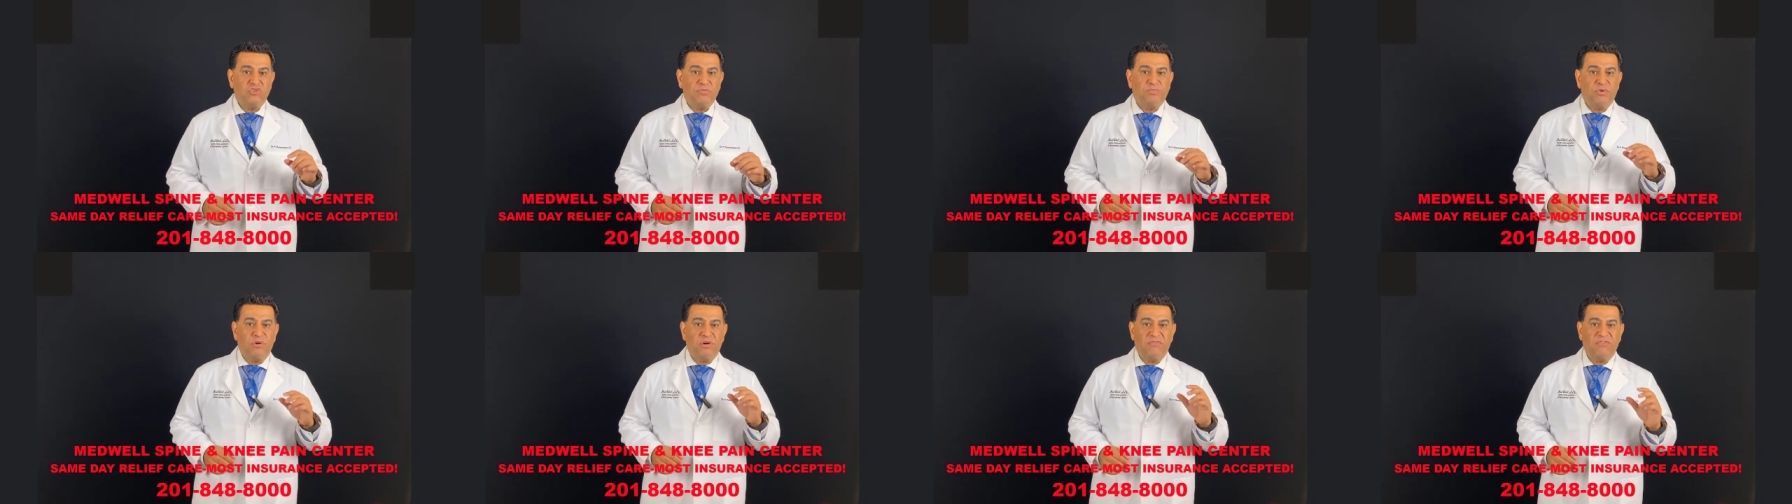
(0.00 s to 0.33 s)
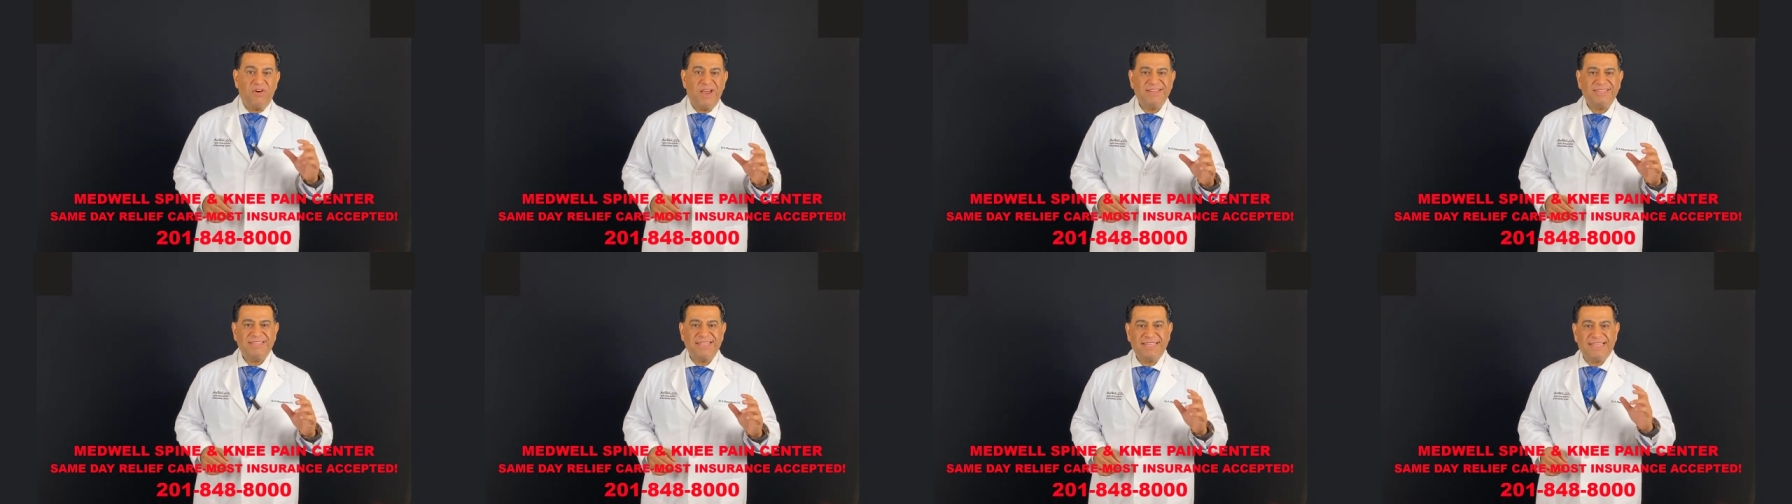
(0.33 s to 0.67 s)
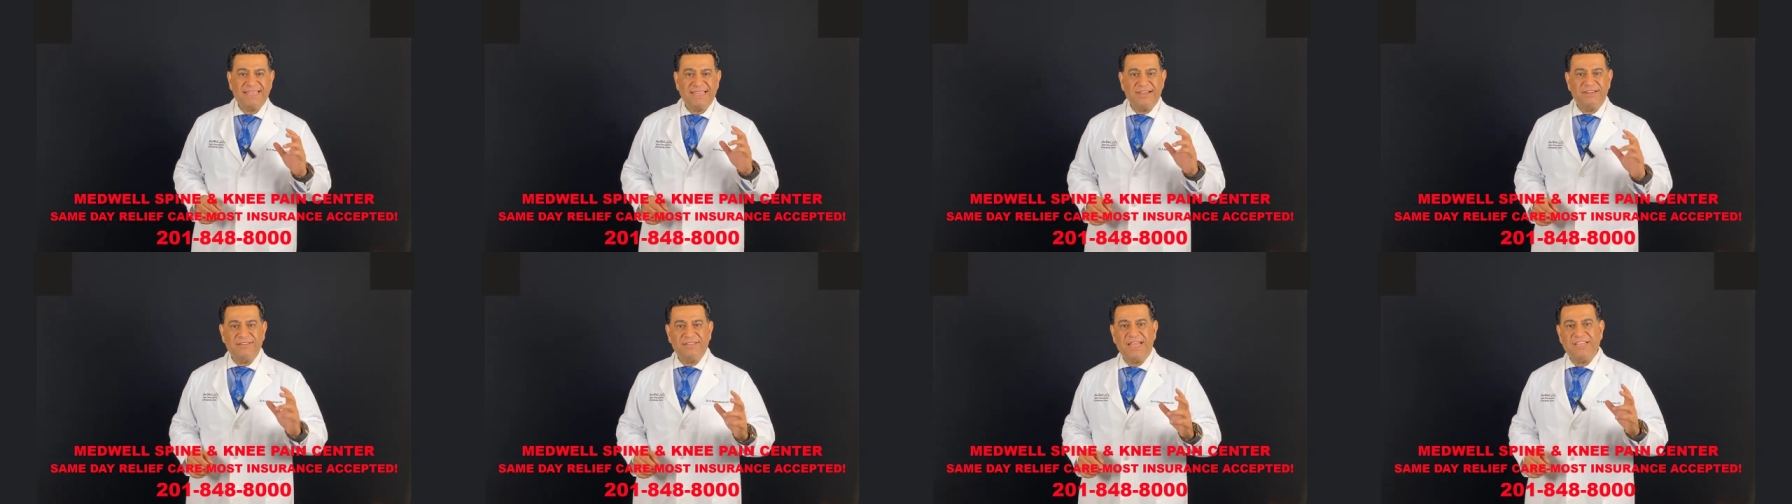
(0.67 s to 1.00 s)
to provide the
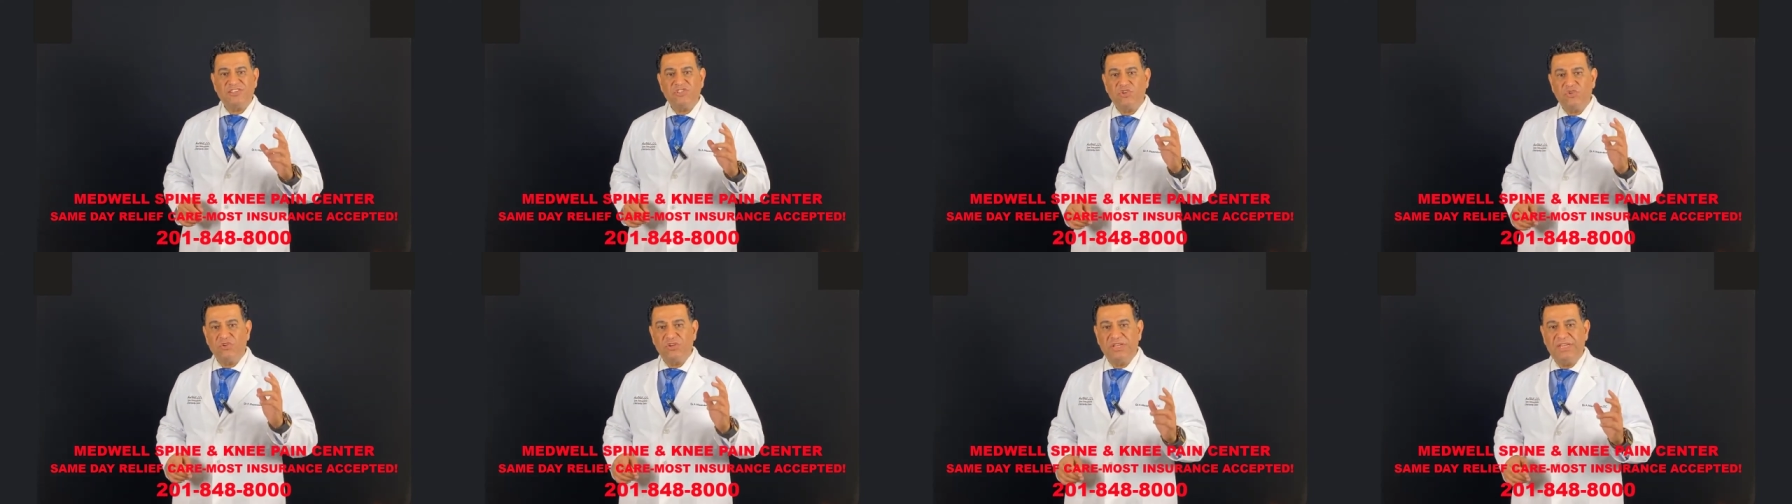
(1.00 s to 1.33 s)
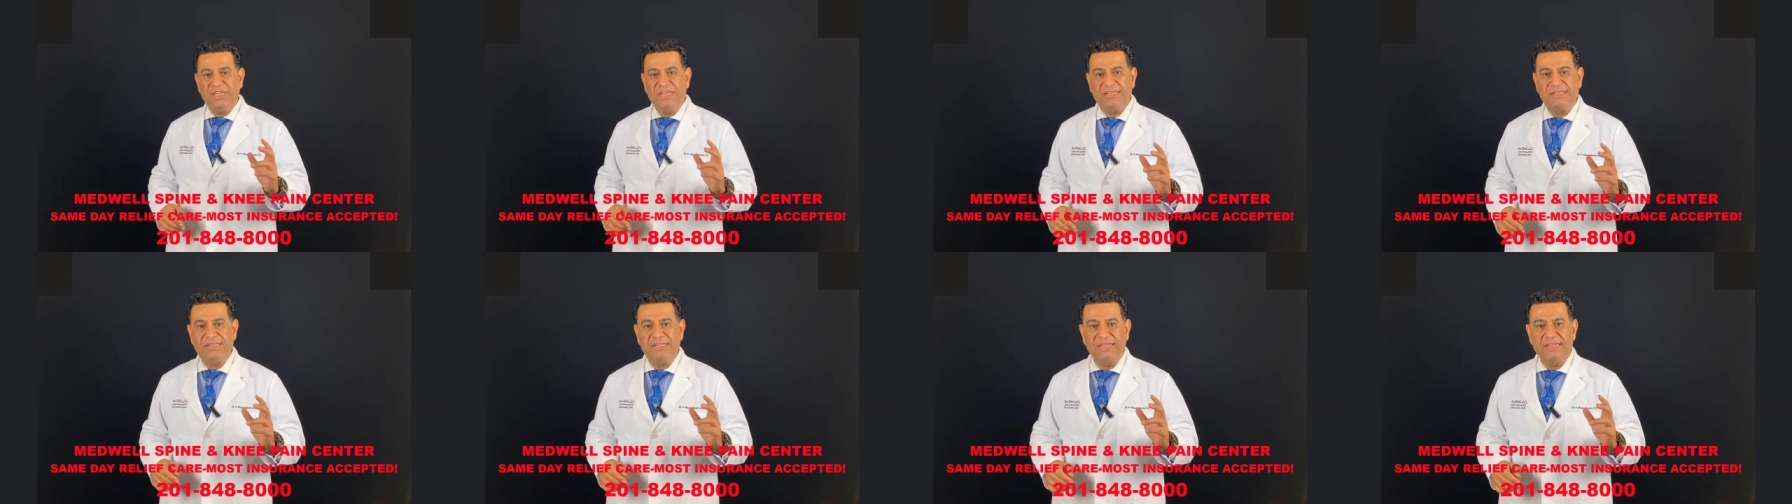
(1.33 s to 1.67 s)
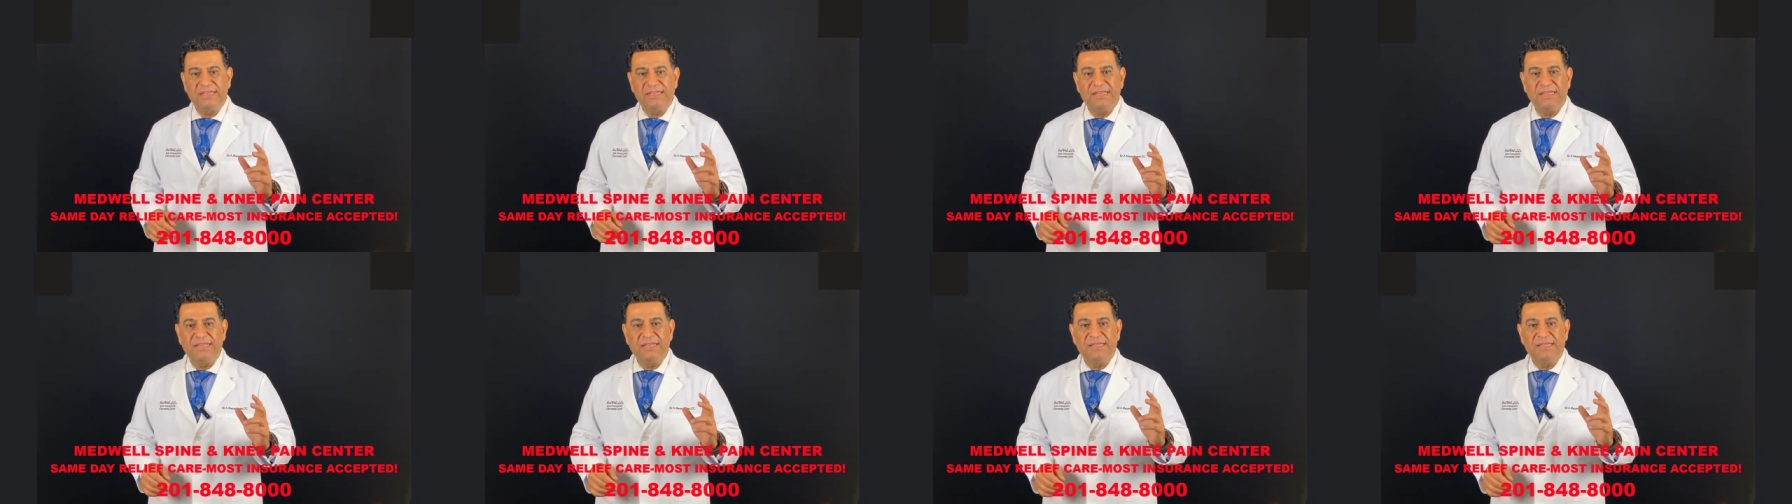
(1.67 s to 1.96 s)
care that you need